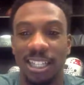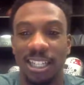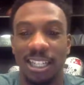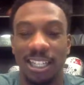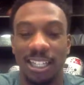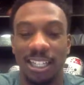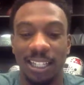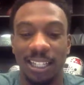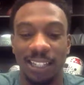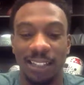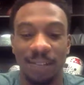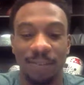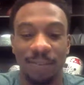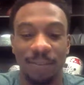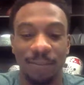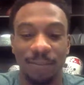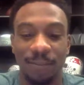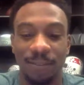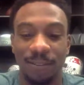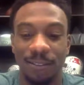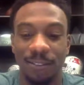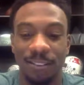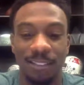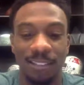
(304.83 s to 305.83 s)
And
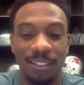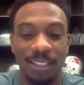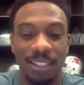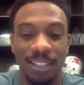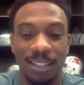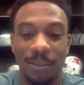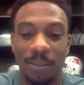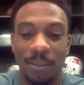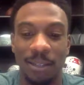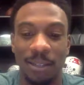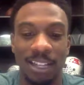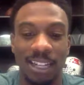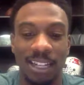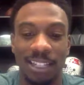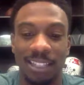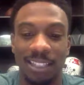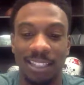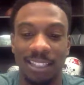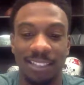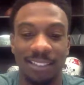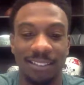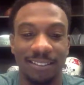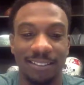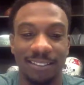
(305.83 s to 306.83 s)
I
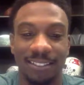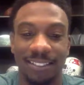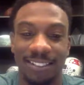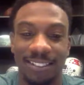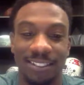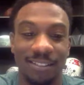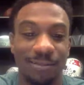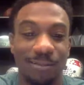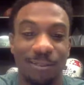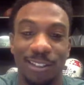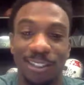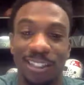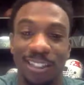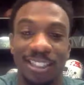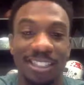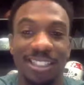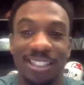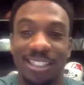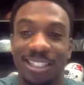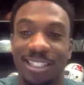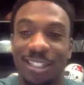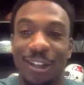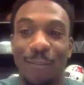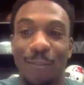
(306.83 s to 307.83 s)
mean, it's
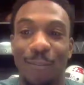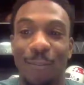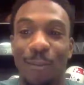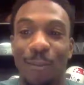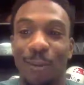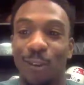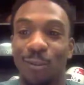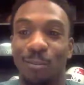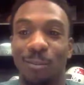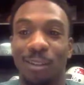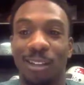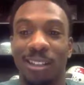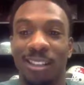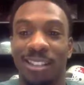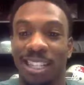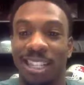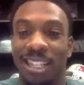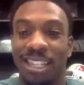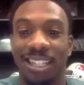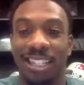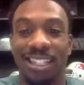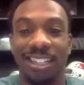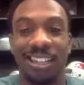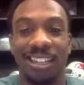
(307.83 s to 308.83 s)
really just almost
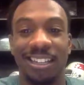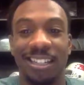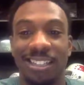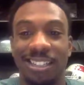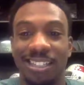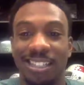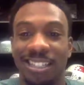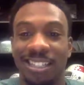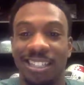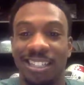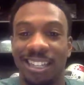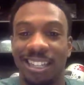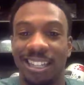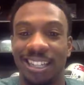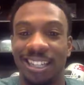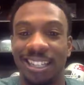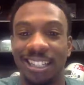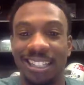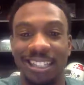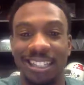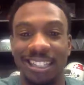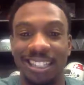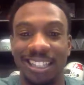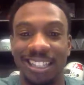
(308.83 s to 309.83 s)
breathtaking, honestly.
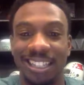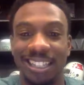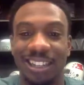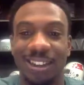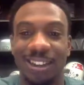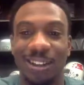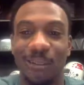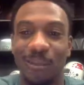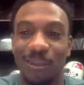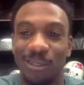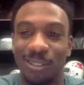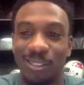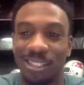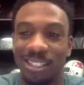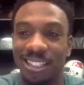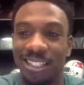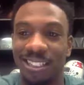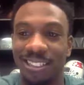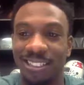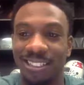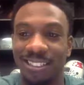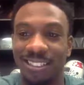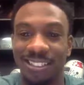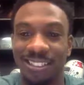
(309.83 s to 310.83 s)
Like, I almost
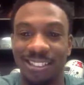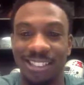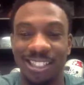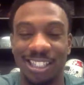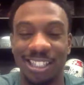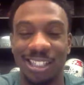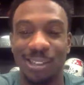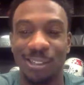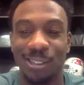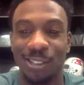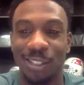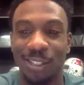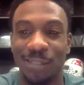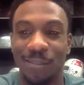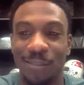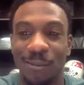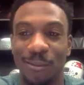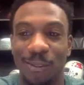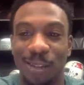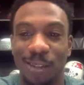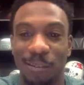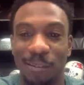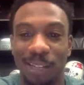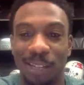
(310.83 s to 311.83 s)
get chills
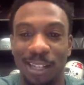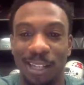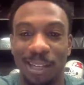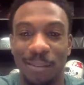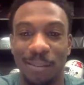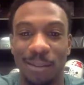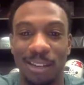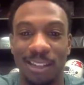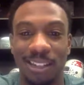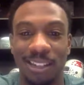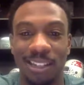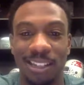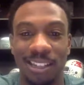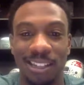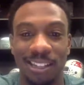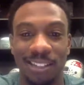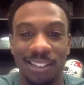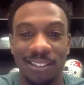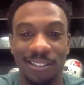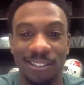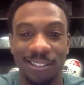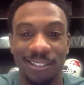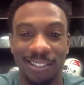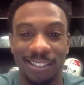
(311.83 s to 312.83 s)
even when I'm thinking about it
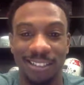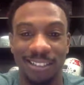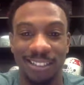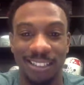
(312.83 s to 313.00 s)
now.